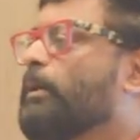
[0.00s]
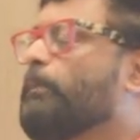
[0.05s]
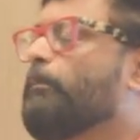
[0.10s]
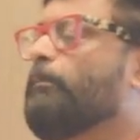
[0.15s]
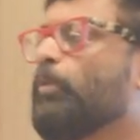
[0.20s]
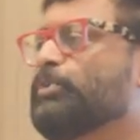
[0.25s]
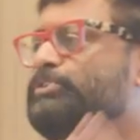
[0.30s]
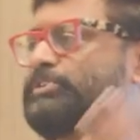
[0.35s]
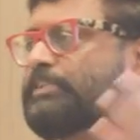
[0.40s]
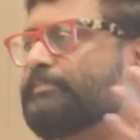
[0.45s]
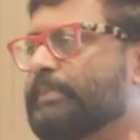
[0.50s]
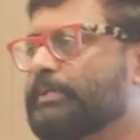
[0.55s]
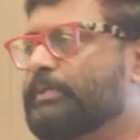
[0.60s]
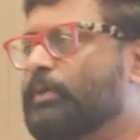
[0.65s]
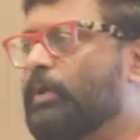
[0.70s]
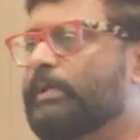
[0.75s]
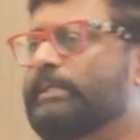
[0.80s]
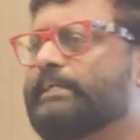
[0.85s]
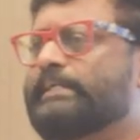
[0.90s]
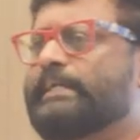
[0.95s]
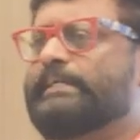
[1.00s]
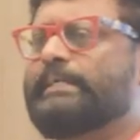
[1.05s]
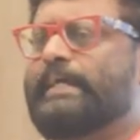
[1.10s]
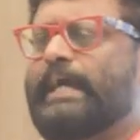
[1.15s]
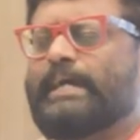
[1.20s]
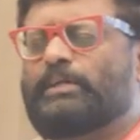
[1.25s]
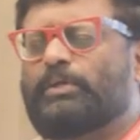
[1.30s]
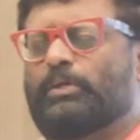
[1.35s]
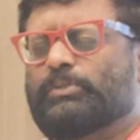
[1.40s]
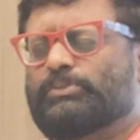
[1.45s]
Most of the content
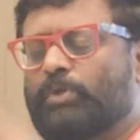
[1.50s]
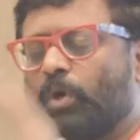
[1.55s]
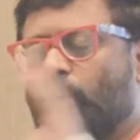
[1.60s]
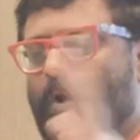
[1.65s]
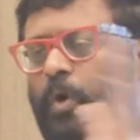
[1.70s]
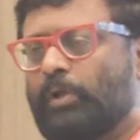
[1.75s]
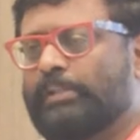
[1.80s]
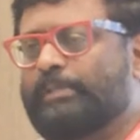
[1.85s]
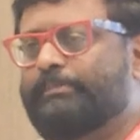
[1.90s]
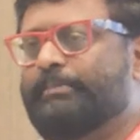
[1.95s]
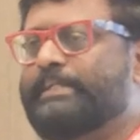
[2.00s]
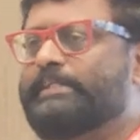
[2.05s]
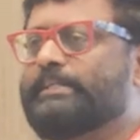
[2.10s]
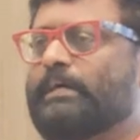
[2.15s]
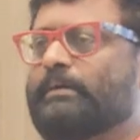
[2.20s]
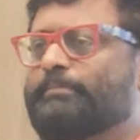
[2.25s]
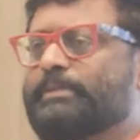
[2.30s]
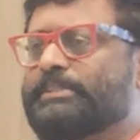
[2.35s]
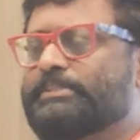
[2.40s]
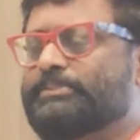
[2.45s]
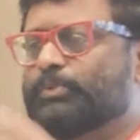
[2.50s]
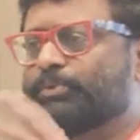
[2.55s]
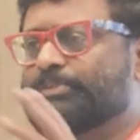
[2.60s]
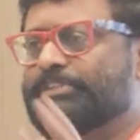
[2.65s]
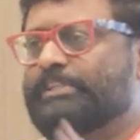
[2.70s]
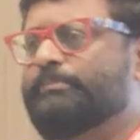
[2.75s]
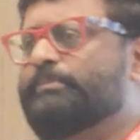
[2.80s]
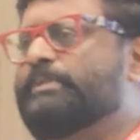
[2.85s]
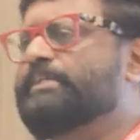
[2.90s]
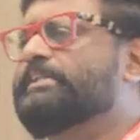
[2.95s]
across all media, be it
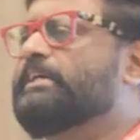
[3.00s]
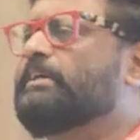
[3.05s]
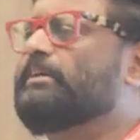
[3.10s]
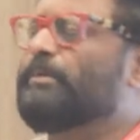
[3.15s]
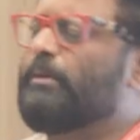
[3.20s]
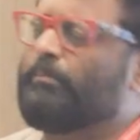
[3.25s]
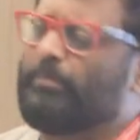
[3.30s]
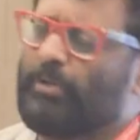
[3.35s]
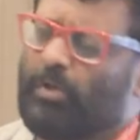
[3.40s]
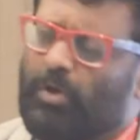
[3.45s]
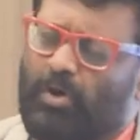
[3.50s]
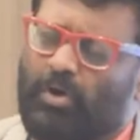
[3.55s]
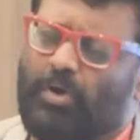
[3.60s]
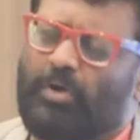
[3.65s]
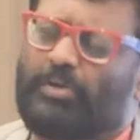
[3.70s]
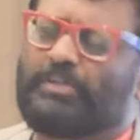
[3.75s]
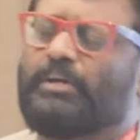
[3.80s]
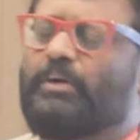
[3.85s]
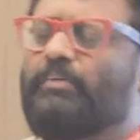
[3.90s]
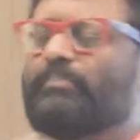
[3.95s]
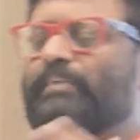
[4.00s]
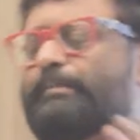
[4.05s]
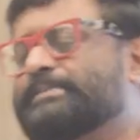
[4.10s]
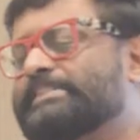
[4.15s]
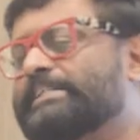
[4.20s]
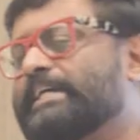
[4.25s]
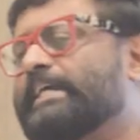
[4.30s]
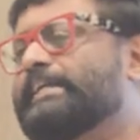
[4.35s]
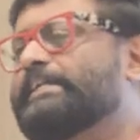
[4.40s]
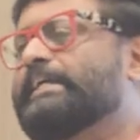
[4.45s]
social media, your blog, your
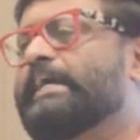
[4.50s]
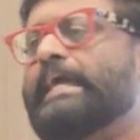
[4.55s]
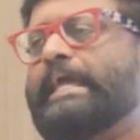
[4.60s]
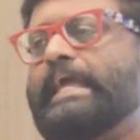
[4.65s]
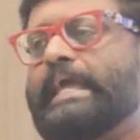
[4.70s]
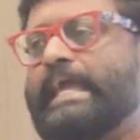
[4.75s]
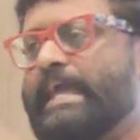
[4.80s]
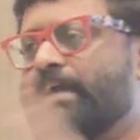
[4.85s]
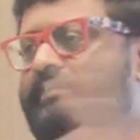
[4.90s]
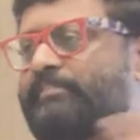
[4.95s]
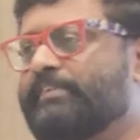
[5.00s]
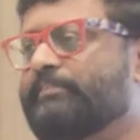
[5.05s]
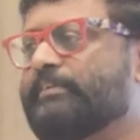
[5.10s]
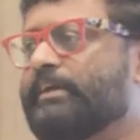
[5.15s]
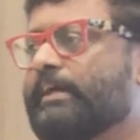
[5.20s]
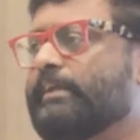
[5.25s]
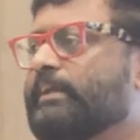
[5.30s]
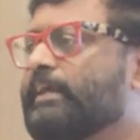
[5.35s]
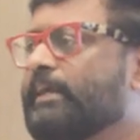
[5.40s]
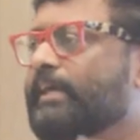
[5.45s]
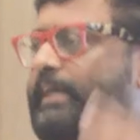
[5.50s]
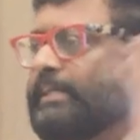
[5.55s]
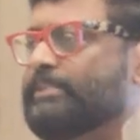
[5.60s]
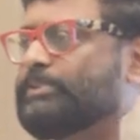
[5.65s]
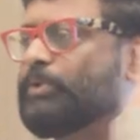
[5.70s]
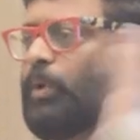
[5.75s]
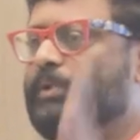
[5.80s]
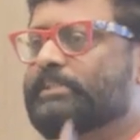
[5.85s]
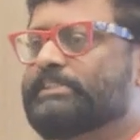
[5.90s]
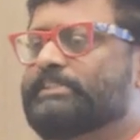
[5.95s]
website, everywhere, it's
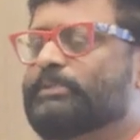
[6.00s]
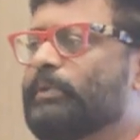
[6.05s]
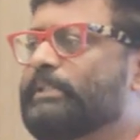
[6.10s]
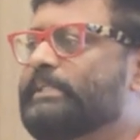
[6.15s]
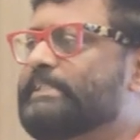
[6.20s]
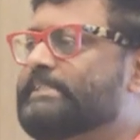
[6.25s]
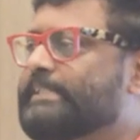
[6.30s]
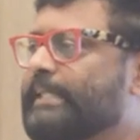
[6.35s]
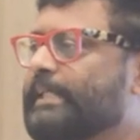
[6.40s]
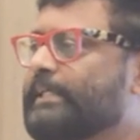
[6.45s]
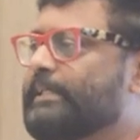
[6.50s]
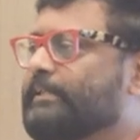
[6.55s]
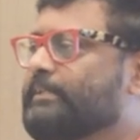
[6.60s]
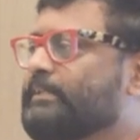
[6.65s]
all only selling.